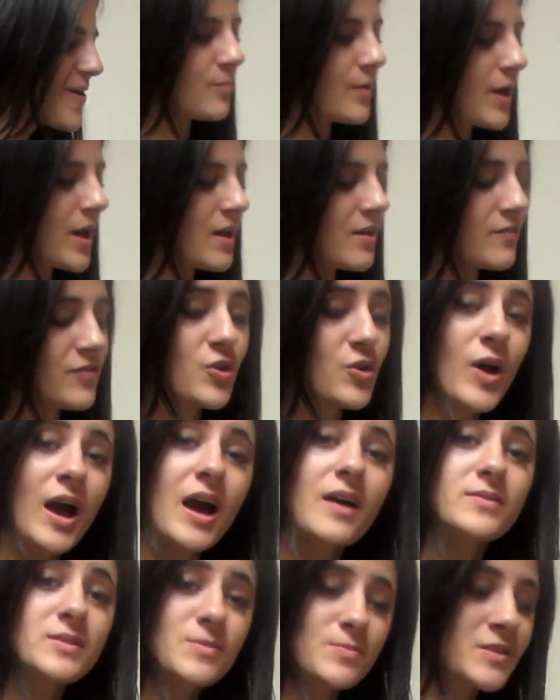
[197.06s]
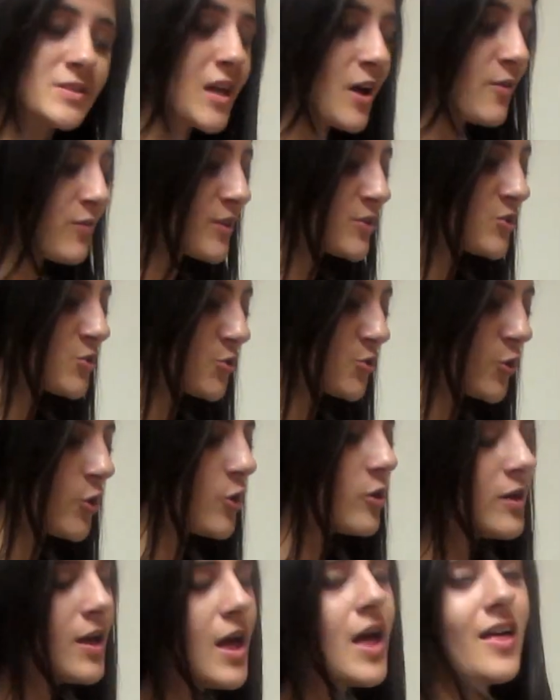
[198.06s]
but if you have some
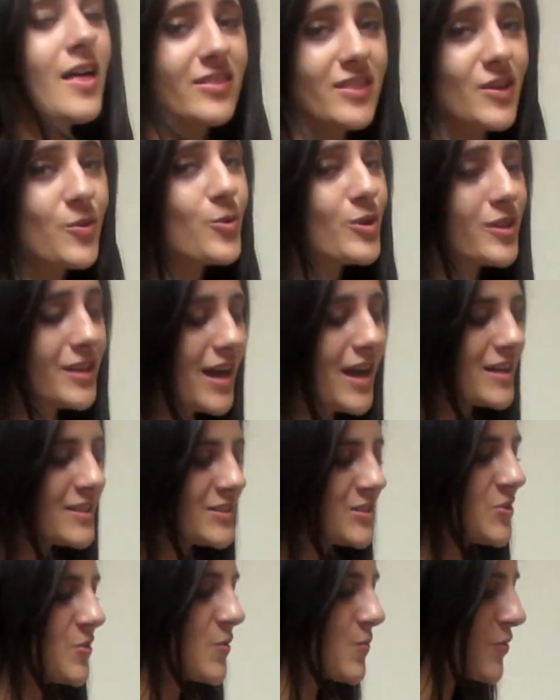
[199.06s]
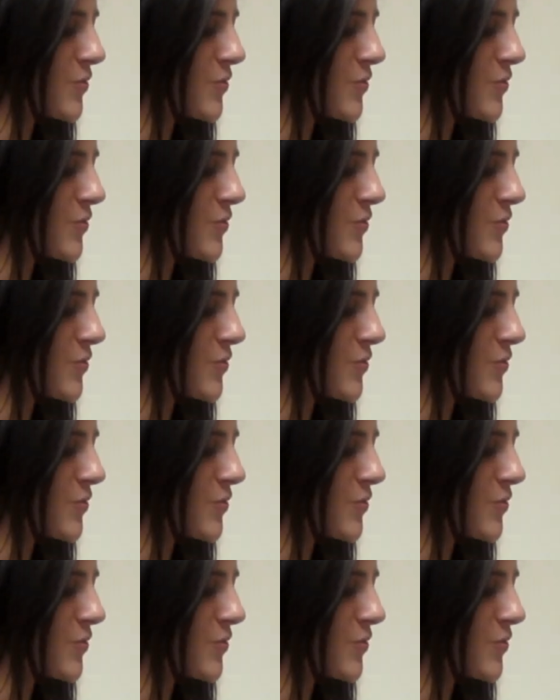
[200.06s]
self-control, they will last you a